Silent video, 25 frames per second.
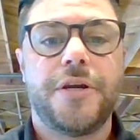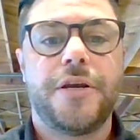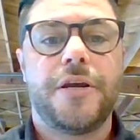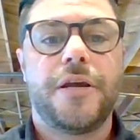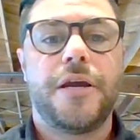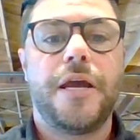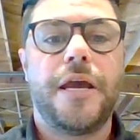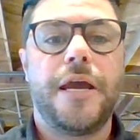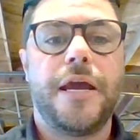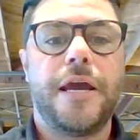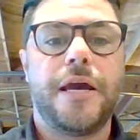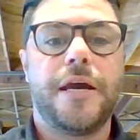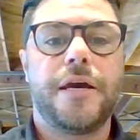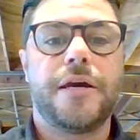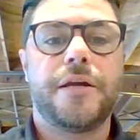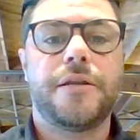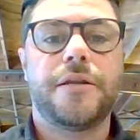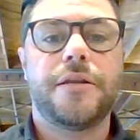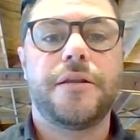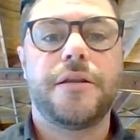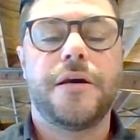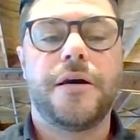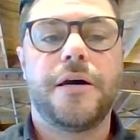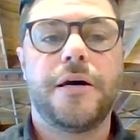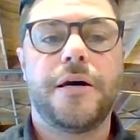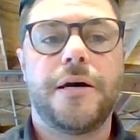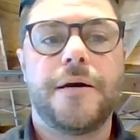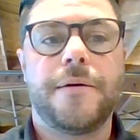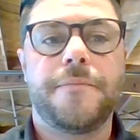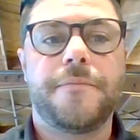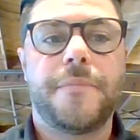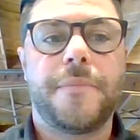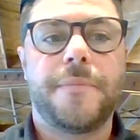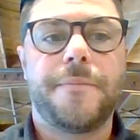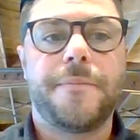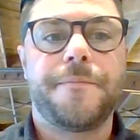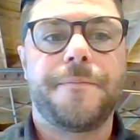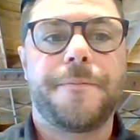and
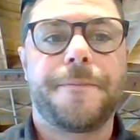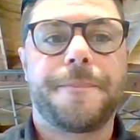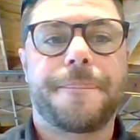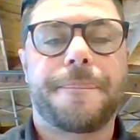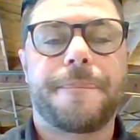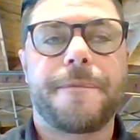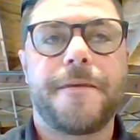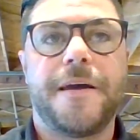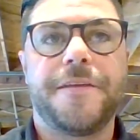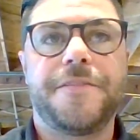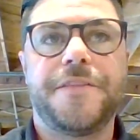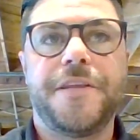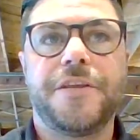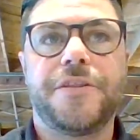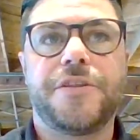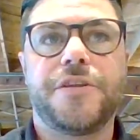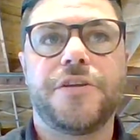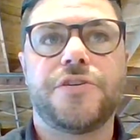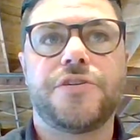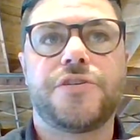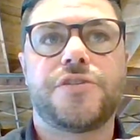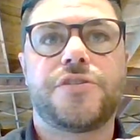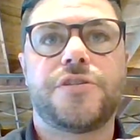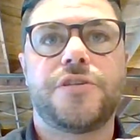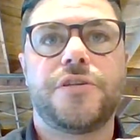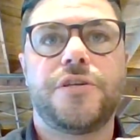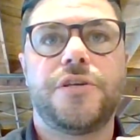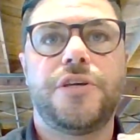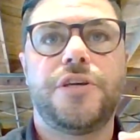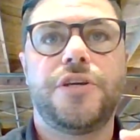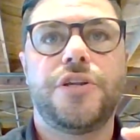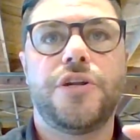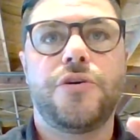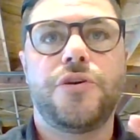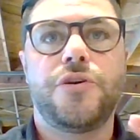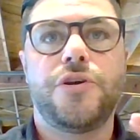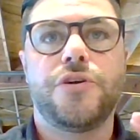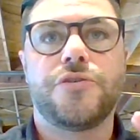I think
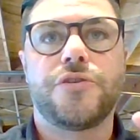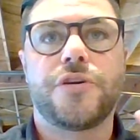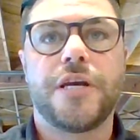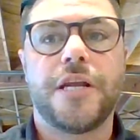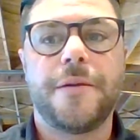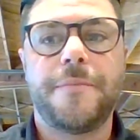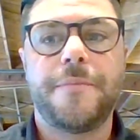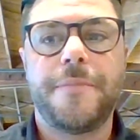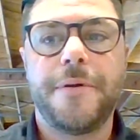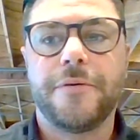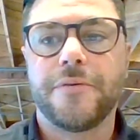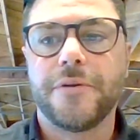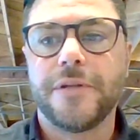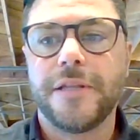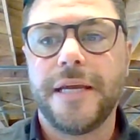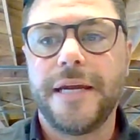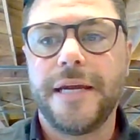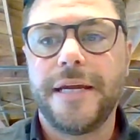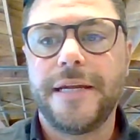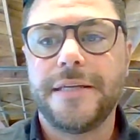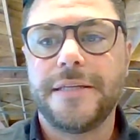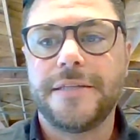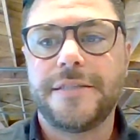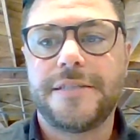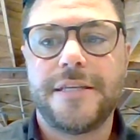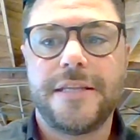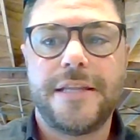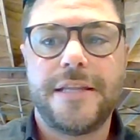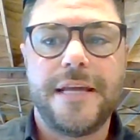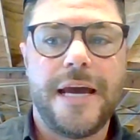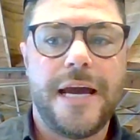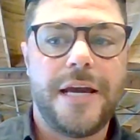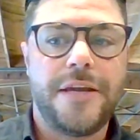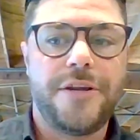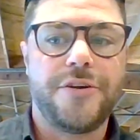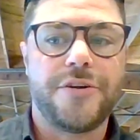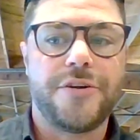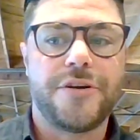you're going to be related to
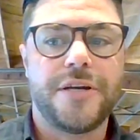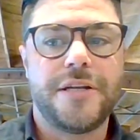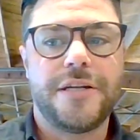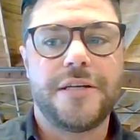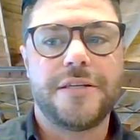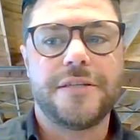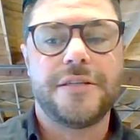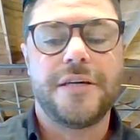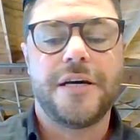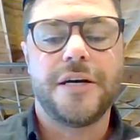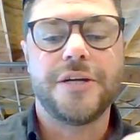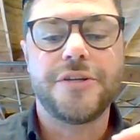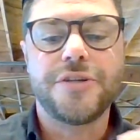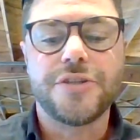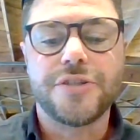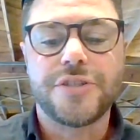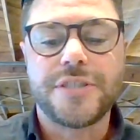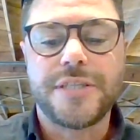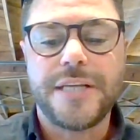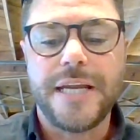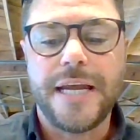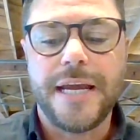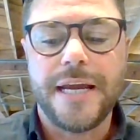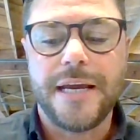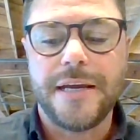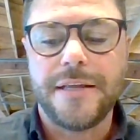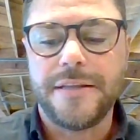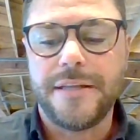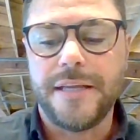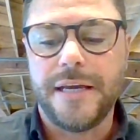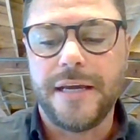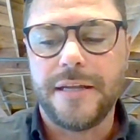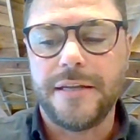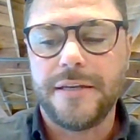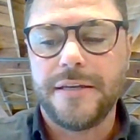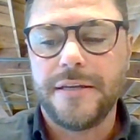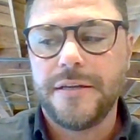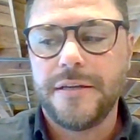that. You're going to understand
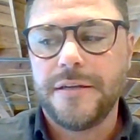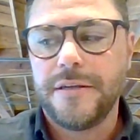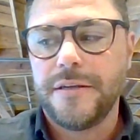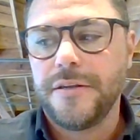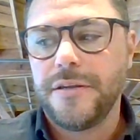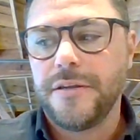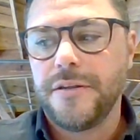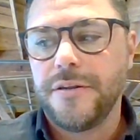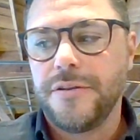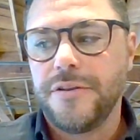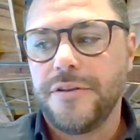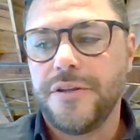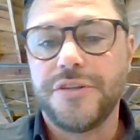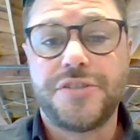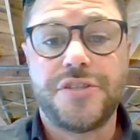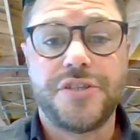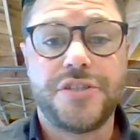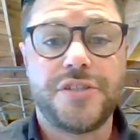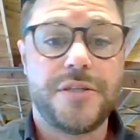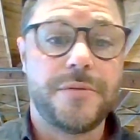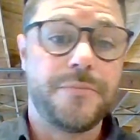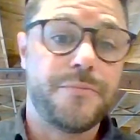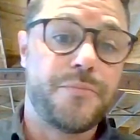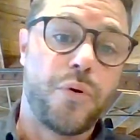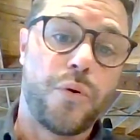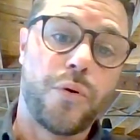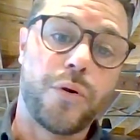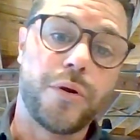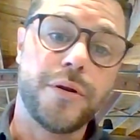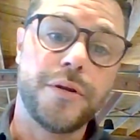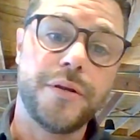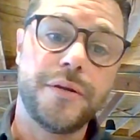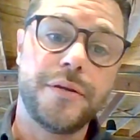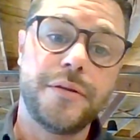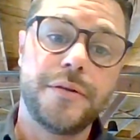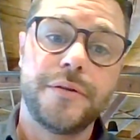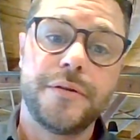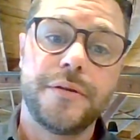that this is
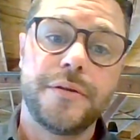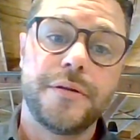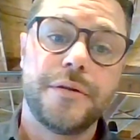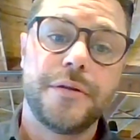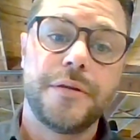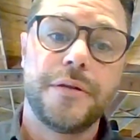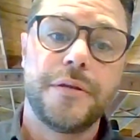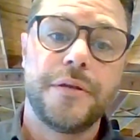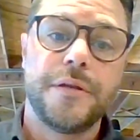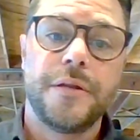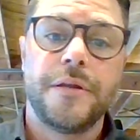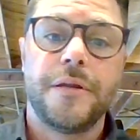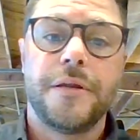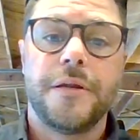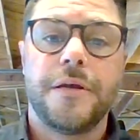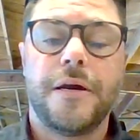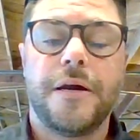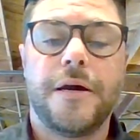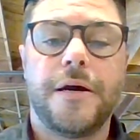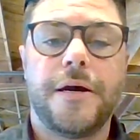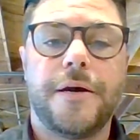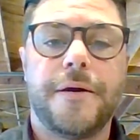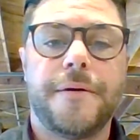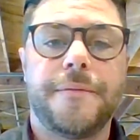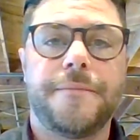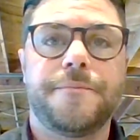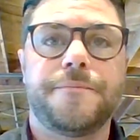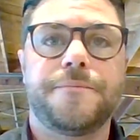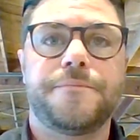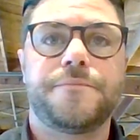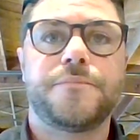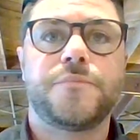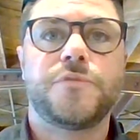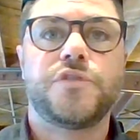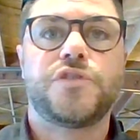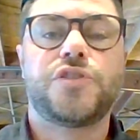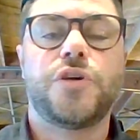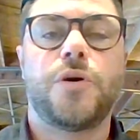important.
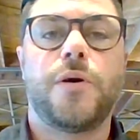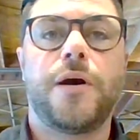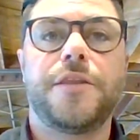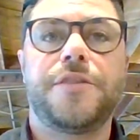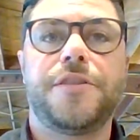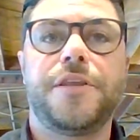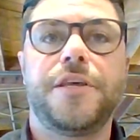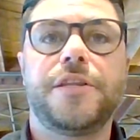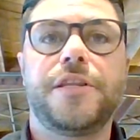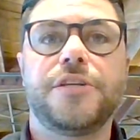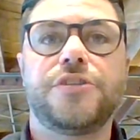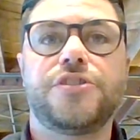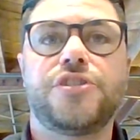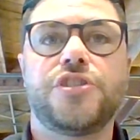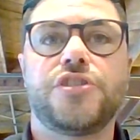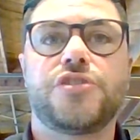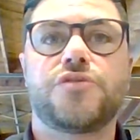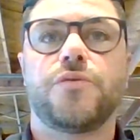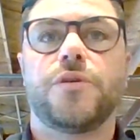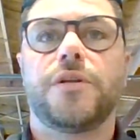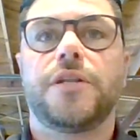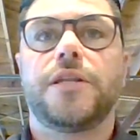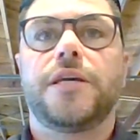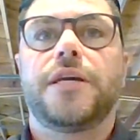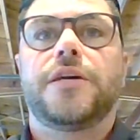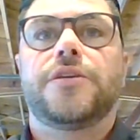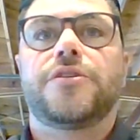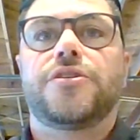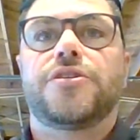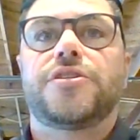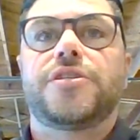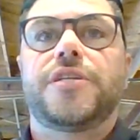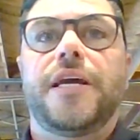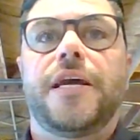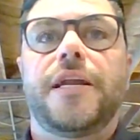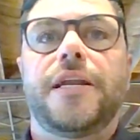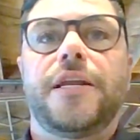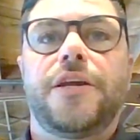So I think that just really
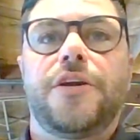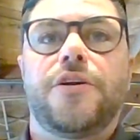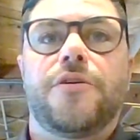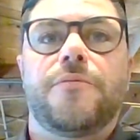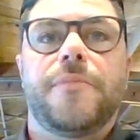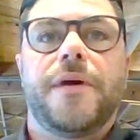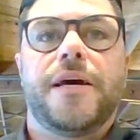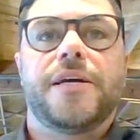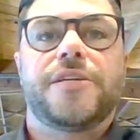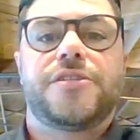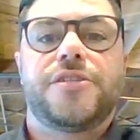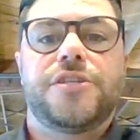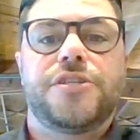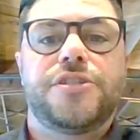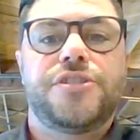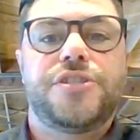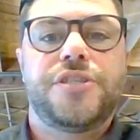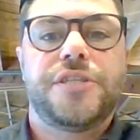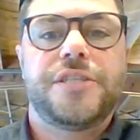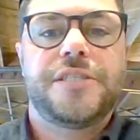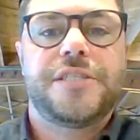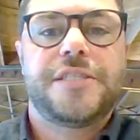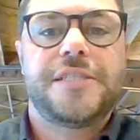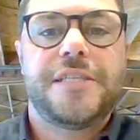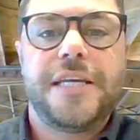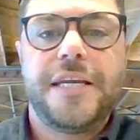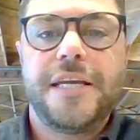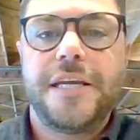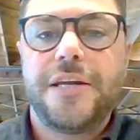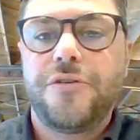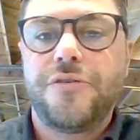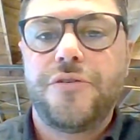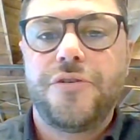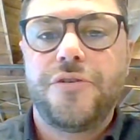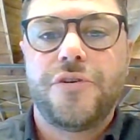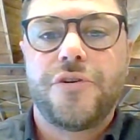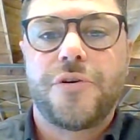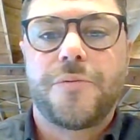understanding your message and seeing
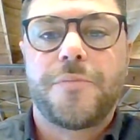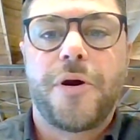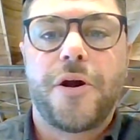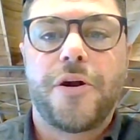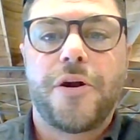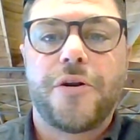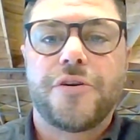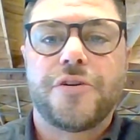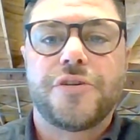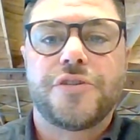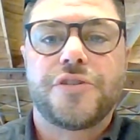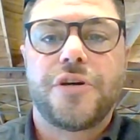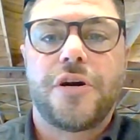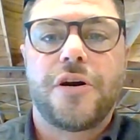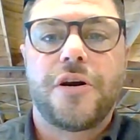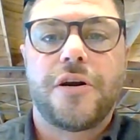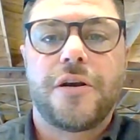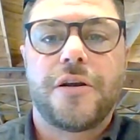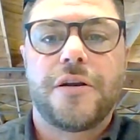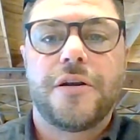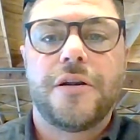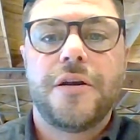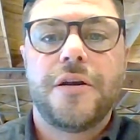who your partners are